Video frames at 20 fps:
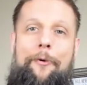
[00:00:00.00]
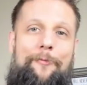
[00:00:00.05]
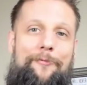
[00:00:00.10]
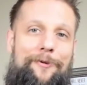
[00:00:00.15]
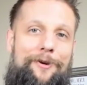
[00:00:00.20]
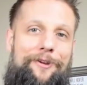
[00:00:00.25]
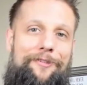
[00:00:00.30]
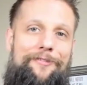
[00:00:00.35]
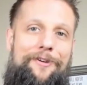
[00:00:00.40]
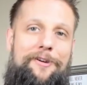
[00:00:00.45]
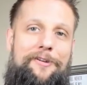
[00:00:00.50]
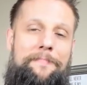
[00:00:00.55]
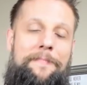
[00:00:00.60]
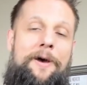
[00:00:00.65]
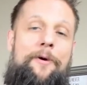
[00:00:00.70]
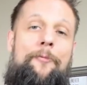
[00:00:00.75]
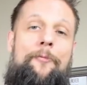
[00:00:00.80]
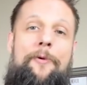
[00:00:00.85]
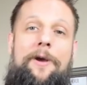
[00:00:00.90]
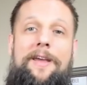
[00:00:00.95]
We're going to talk
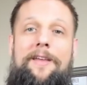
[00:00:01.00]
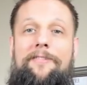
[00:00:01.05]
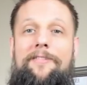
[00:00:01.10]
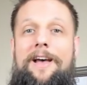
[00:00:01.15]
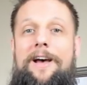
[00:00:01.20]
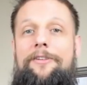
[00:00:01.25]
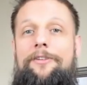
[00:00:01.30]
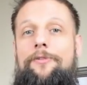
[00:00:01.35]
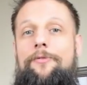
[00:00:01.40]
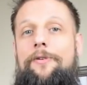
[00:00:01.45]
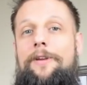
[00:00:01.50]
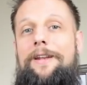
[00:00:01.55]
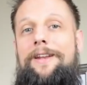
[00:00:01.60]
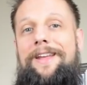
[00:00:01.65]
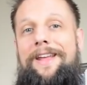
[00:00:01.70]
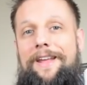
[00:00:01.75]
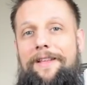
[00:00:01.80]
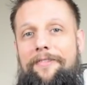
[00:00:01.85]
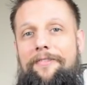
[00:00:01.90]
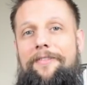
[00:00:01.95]
about ways how you can
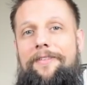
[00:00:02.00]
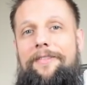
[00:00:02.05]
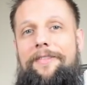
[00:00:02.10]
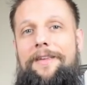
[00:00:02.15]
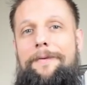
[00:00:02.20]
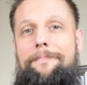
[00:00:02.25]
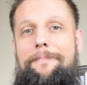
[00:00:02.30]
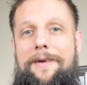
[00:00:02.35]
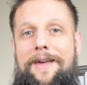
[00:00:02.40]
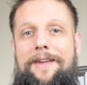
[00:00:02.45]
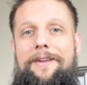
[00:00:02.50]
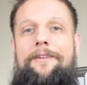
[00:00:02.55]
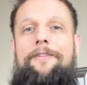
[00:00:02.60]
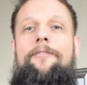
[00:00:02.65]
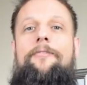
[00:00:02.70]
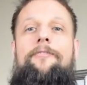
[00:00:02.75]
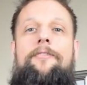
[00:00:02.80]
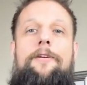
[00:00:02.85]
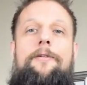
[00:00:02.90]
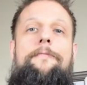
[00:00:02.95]
instantly make
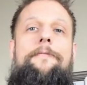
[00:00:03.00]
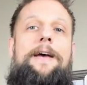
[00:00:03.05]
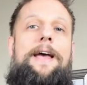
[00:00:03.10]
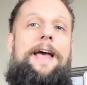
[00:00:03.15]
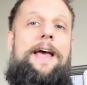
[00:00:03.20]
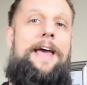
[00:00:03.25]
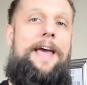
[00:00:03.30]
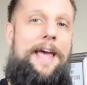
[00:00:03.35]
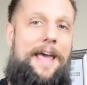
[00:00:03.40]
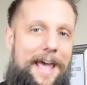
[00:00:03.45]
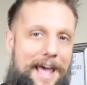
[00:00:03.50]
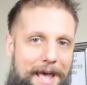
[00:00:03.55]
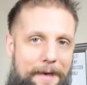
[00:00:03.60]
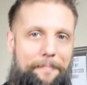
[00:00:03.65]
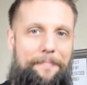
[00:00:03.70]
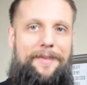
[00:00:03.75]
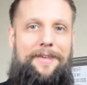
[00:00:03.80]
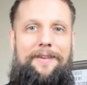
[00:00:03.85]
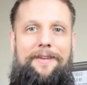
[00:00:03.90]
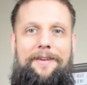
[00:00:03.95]
yourself
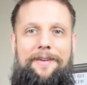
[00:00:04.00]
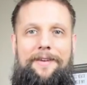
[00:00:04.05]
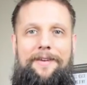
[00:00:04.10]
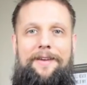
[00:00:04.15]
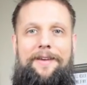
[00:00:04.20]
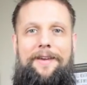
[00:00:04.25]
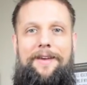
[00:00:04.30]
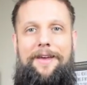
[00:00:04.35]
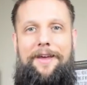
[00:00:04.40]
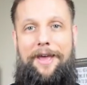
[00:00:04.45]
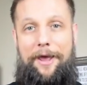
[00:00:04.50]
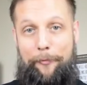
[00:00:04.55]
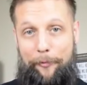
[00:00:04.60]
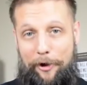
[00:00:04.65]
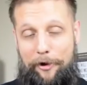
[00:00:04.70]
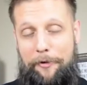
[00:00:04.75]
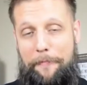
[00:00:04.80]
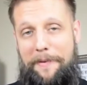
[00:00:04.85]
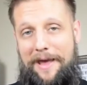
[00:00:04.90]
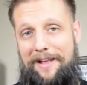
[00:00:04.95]
happy. And
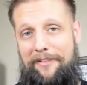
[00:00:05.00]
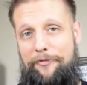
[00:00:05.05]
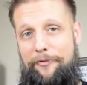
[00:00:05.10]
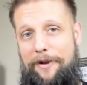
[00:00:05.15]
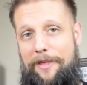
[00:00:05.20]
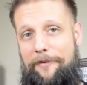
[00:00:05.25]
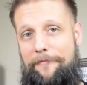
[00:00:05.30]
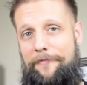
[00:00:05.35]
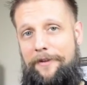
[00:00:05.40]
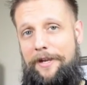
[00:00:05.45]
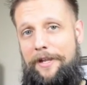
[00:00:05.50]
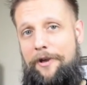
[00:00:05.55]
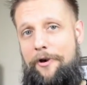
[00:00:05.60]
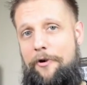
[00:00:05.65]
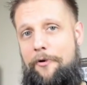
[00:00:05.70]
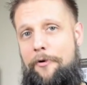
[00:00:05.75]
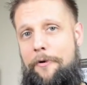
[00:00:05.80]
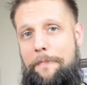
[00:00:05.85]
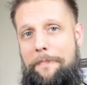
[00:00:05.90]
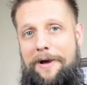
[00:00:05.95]
welcome back to another
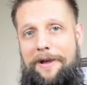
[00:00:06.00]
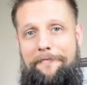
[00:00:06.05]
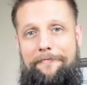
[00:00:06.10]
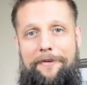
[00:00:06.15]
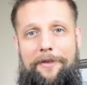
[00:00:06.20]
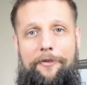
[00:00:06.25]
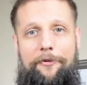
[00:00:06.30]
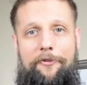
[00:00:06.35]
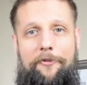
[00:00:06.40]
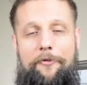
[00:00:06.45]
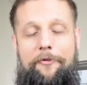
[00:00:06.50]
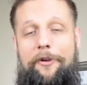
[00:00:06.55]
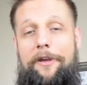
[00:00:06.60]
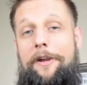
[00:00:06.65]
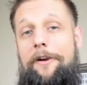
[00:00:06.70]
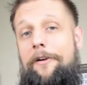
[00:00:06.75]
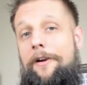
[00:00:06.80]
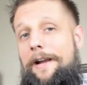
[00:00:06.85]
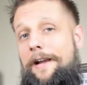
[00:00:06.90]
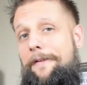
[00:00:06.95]
video, my fellow goal
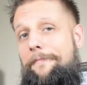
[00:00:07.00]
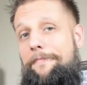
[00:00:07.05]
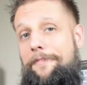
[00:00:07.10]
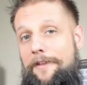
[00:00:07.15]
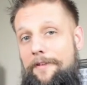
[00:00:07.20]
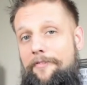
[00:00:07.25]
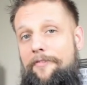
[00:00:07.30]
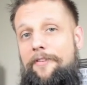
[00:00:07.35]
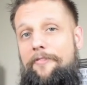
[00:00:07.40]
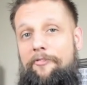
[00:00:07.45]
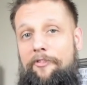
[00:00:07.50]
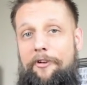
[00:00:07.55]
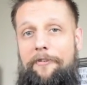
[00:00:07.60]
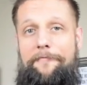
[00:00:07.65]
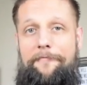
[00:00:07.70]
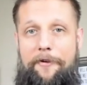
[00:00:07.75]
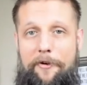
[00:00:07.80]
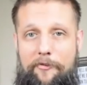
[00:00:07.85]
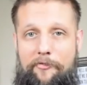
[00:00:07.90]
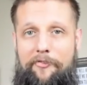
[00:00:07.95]
getter. And if this is your
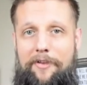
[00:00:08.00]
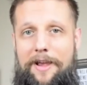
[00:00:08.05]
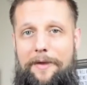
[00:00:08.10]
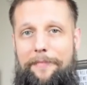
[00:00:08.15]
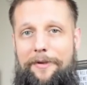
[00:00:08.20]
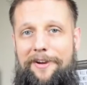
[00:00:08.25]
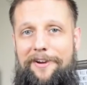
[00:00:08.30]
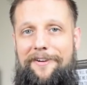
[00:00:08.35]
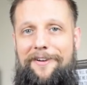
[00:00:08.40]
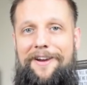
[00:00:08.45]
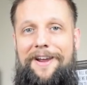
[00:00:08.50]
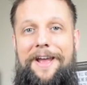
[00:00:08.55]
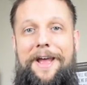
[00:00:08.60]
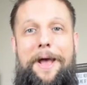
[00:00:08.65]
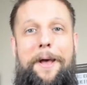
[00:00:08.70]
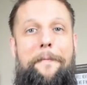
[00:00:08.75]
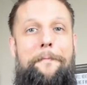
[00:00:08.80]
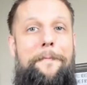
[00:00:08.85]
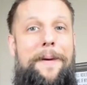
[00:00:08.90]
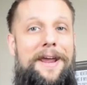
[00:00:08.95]
first time here,
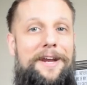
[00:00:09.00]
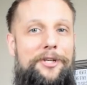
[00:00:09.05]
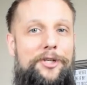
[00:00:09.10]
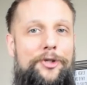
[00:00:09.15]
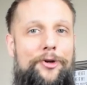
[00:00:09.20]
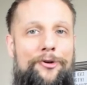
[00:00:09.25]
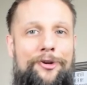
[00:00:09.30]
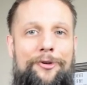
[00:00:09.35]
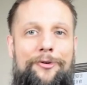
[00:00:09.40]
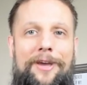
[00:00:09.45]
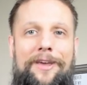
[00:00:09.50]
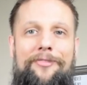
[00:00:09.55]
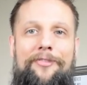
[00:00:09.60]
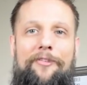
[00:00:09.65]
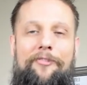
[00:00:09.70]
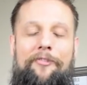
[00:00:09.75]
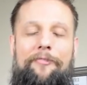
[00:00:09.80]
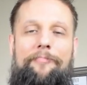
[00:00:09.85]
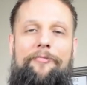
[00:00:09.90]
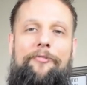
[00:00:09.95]
make sure you hit the
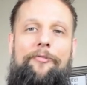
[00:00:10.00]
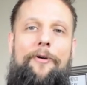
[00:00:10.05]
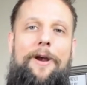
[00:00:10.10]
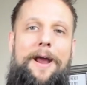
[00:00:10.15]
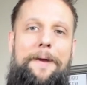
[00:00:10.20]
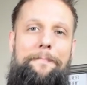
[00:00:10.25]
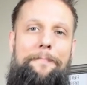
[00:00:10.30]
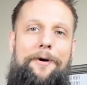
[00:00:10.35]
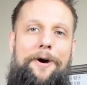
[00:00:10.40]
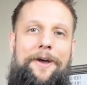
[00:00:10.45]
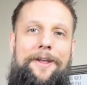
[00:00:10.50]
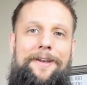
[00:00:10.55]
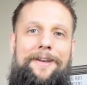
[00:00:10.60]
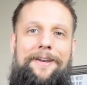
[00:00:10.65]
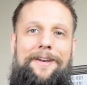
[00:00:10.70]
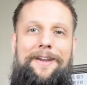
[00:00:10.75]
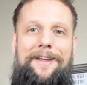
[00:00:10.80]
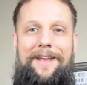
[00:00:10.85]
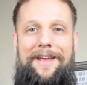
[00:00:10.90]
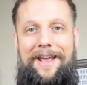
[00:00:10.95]
subscribe
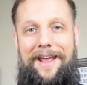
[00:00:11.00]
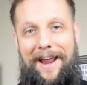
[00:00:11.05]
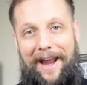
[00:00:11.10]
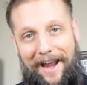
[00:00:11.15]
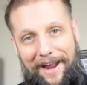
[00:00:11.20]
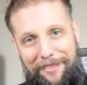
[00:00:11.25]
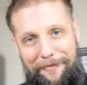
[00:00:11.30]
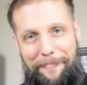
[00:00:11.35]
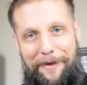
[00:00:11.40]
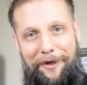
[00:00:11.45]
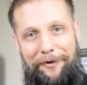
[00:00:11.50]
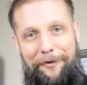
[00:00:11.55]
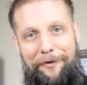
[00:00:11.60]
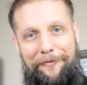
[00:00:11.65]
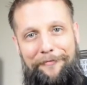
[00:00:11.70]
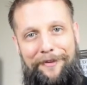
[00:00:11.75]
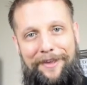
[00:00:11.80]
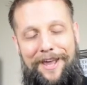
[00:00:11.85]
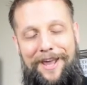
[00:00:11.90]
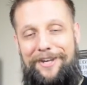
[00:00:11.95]
button and the bell
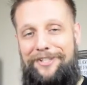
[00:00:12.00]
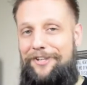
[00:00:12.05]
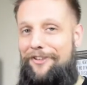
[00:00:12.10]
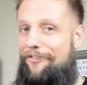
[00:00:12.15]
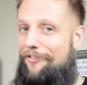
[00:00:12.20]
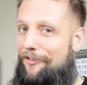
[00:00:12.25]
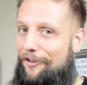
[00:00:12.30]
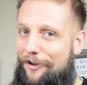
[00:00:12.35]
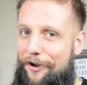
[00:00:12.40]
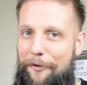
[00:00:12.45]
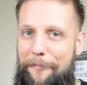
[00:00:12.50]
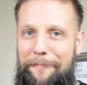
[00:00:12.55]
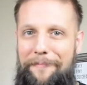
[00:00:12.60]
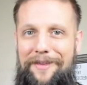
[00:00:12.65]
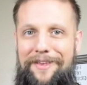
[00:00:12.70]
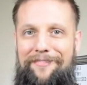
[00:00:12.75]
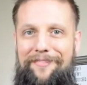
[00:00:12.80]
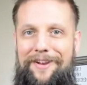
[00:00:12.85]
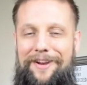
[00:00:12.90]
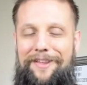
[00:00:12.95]
notification so you don't
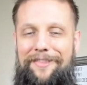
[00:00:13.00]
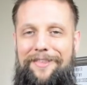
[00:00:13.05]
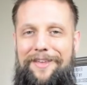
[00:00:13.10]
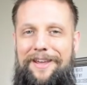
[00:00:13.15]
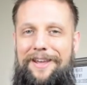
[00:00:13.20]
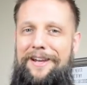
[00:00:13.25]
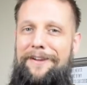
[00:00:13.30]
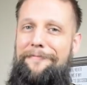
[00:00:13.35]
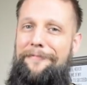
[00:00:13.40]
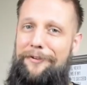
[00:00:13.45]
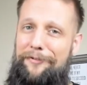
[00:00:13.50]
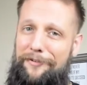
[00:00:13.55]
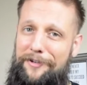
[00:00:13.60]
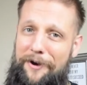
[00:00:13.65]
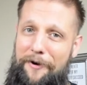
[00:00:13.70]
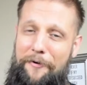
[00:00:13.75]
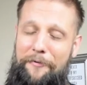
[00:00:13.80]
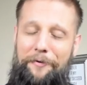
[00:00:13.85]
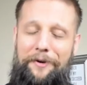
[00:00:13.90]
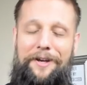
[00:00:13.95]
miss anything. And if you
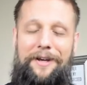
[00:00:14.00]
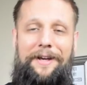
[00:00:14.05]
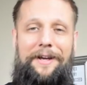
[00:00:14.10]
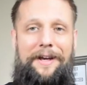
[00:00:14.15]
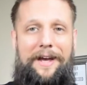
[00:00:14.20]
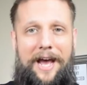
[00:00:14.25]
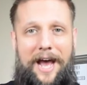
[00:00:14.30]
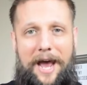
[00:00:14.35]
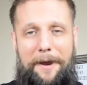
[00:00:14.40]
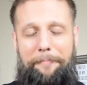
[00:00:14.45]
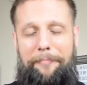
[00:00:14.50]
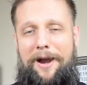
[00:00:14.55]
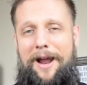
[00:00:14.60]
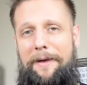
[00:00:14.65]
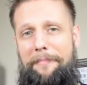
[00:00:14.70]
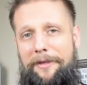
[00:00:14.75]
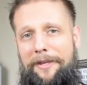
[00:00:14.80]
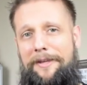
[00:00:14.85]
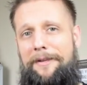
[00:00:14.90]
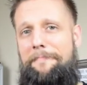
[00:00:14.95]
don't, I'd
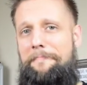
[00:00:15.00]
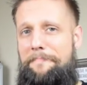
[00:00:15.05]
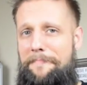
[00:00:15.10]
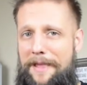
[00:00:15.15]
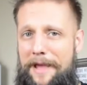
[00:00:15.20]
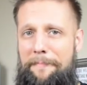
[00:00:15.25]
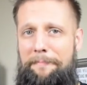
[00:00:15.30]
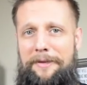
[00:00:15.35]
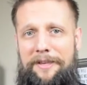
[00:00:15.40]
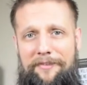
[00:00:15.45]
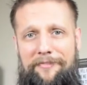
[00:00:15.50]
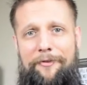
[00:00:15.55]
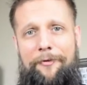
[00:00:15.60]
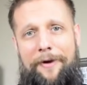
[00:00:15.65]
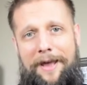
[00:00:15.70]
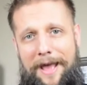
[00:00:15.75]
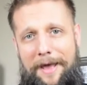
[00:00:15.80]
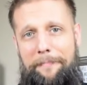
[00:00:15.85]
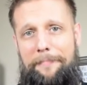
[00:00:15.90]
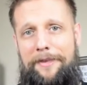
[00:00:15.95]
probably not be so
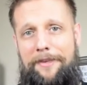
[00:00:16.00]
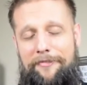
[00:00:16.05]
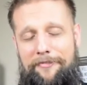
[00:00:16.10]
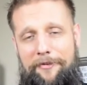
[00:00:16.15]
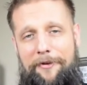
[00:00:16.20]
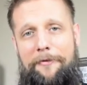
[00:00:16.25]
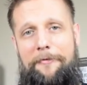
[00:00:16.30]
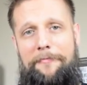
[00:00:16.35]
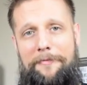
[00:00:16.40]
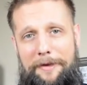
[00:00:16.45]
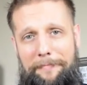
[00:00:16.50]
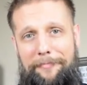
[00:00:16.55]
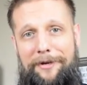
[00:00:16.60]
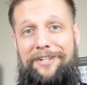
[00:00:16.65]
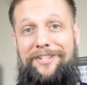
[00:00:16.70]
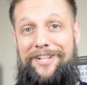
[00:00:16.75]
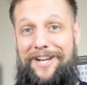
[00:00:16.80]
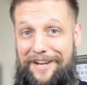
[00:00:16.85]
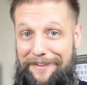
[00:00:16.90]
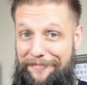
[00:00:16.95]
happy. So I
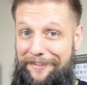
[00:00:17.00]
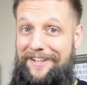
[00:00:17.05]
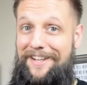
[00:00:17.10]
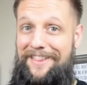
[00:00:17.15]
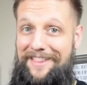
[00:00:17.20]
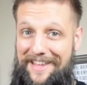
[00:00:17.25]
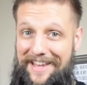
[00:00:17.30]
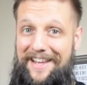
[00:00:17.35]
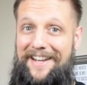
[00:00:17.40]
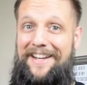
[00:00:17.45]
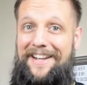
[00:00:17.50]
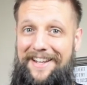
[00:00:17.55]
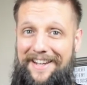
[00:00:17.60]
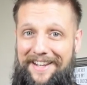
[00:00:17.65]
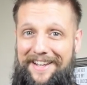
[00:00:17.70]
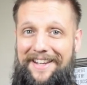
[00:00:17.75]
appreciate if you did that.